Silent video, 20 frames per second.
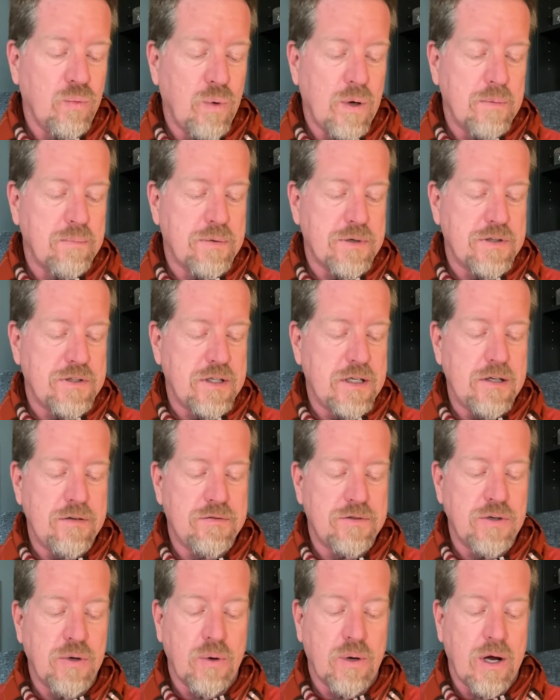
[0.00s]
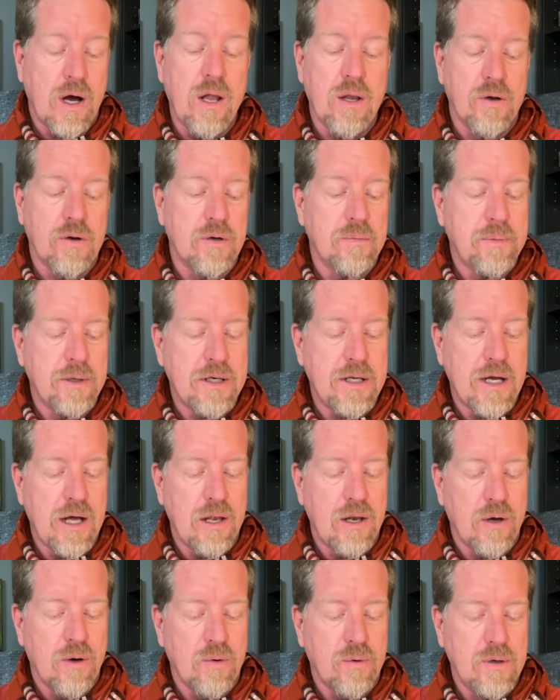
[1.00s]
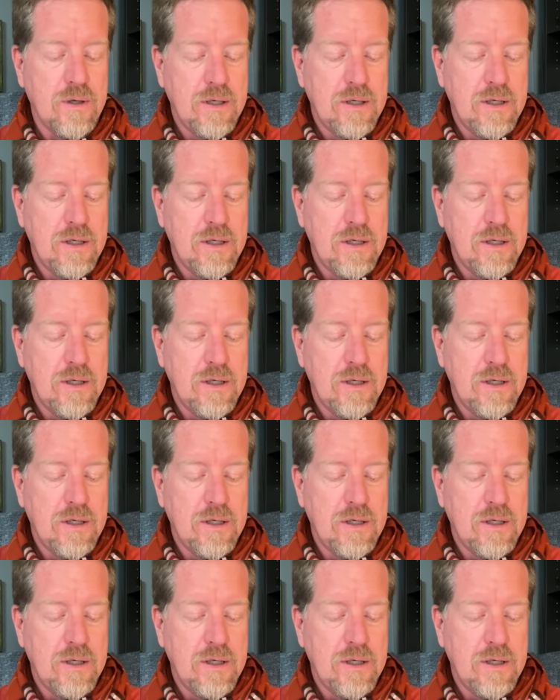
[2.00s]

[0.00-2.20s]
One perceives no color but yellow.